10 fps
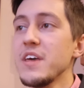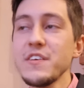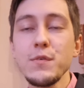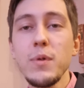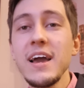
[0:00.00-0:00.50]

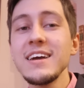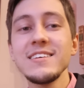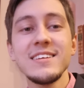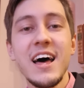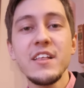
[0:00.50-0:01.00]
this flag
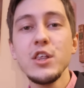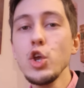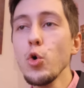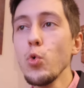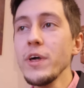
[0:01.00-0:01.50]
is not
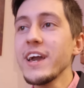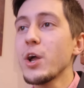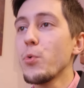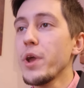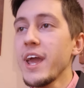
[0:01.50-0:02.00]
newly
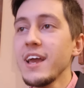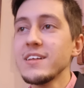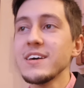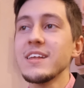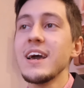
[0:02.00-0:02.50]

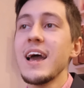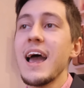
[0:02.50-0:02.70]
created.